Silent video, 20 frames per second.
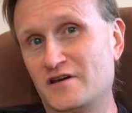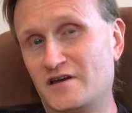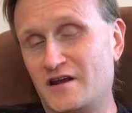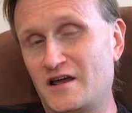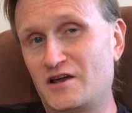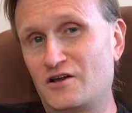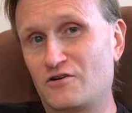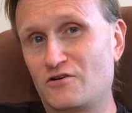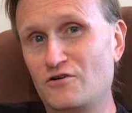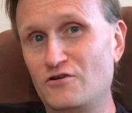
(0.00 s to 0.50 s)
And
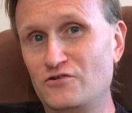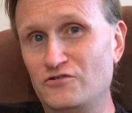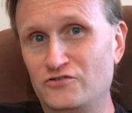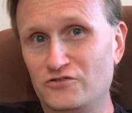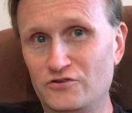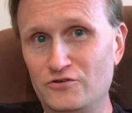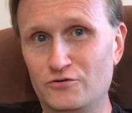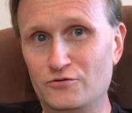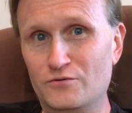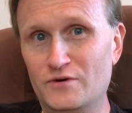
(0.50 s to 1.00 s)
I encourage
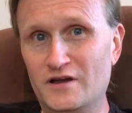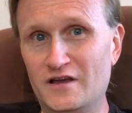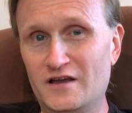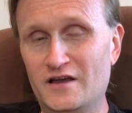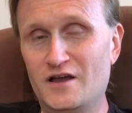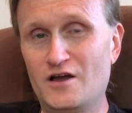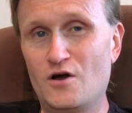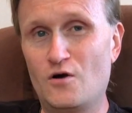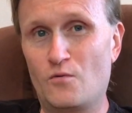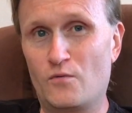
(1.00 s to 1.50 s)
you,
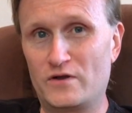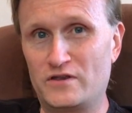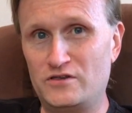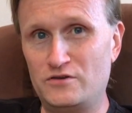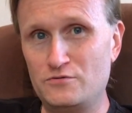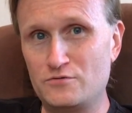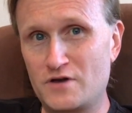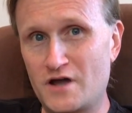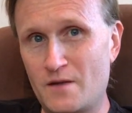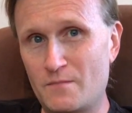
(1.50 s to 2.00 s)
when
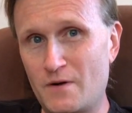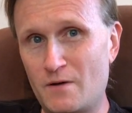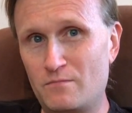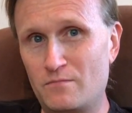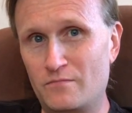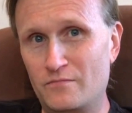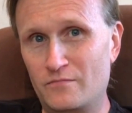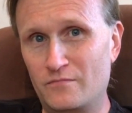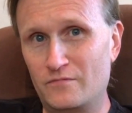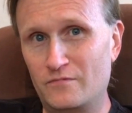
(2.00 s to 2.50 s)
you come
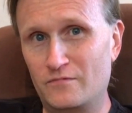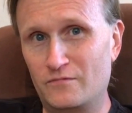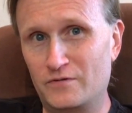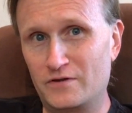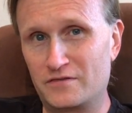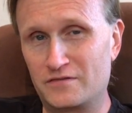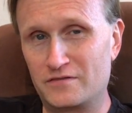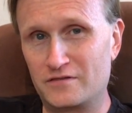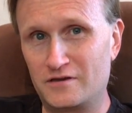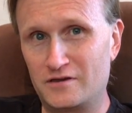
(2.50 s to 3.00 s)
up
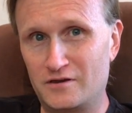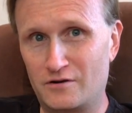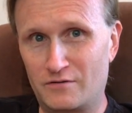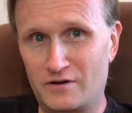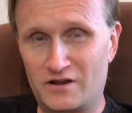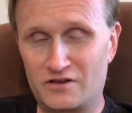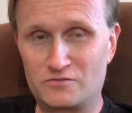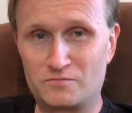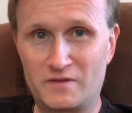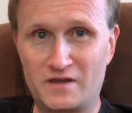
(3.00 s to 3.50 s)
with you know
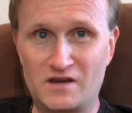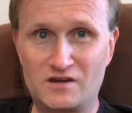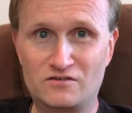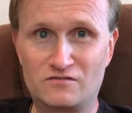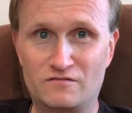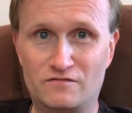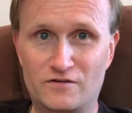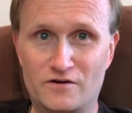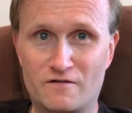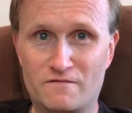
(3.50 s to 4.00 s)
an
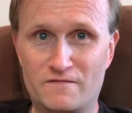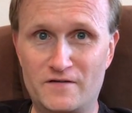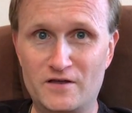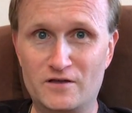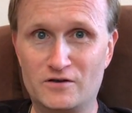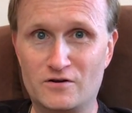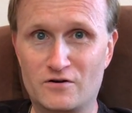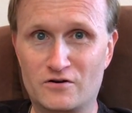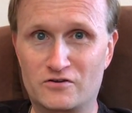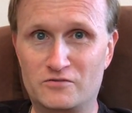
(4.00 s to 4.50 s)
explanation for your
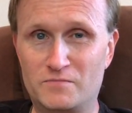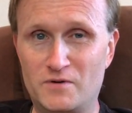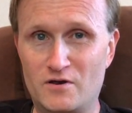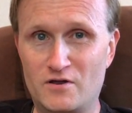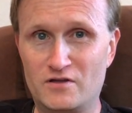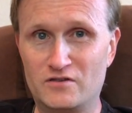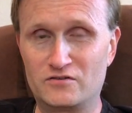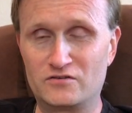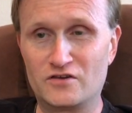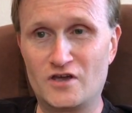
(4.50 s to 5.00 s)
failure
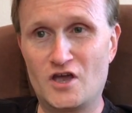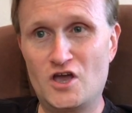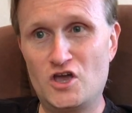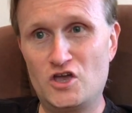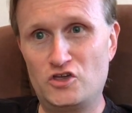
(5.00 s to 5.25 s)
experience,